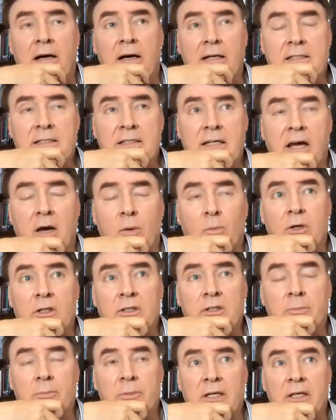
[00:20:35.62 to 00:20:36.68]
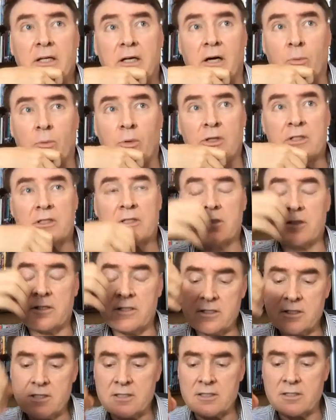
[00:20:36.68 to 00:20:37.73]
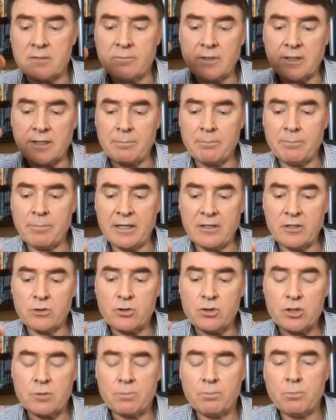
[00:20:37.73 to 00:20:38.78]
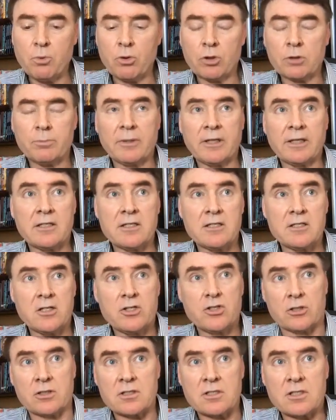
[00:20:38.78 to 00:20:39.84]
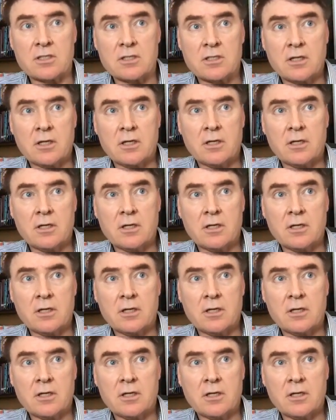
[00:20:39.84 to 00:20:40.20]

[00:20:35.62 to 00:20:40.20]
say, I want the system, the companion, to support me in decisions,